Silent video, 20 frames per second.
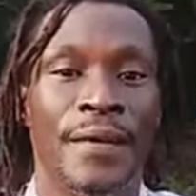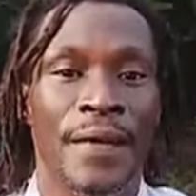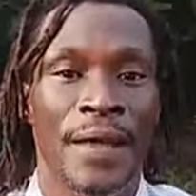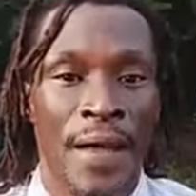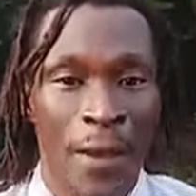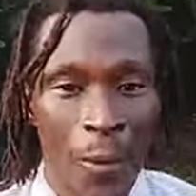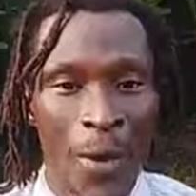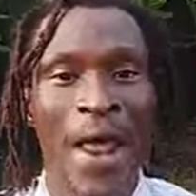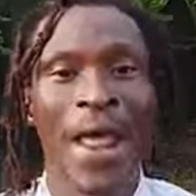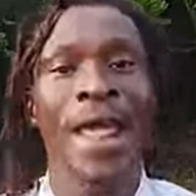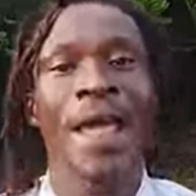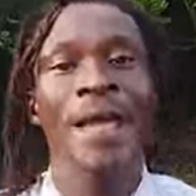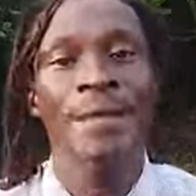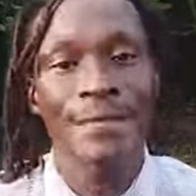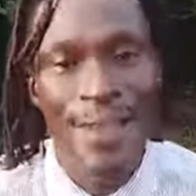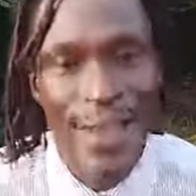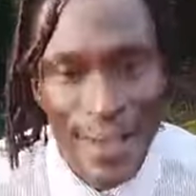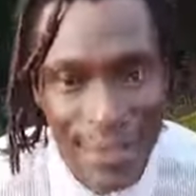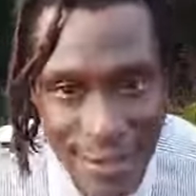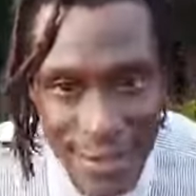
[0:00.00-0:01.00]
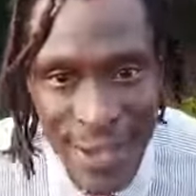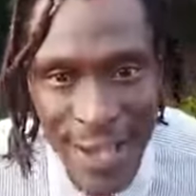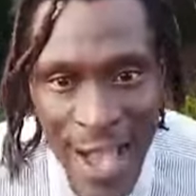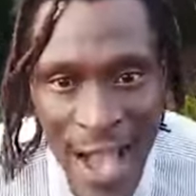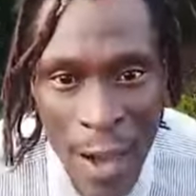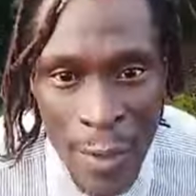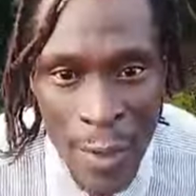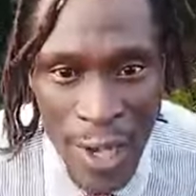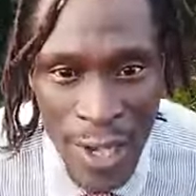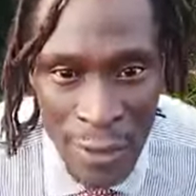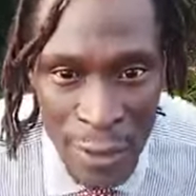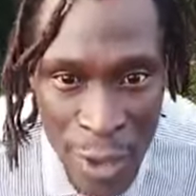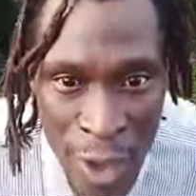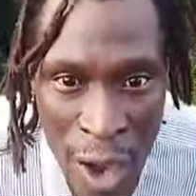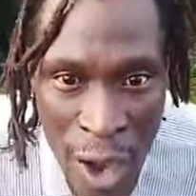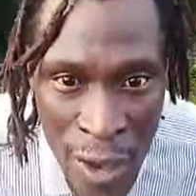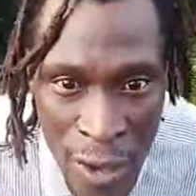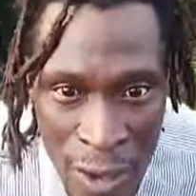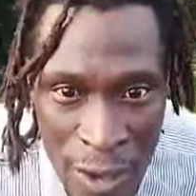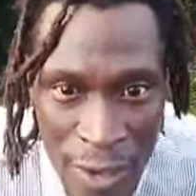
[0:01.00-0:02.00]
When I don't think they are, they
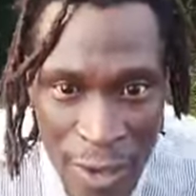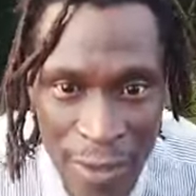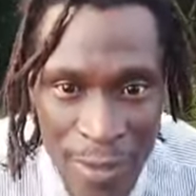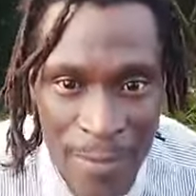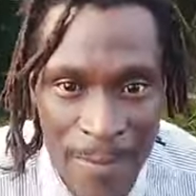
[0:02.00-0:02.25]
talk.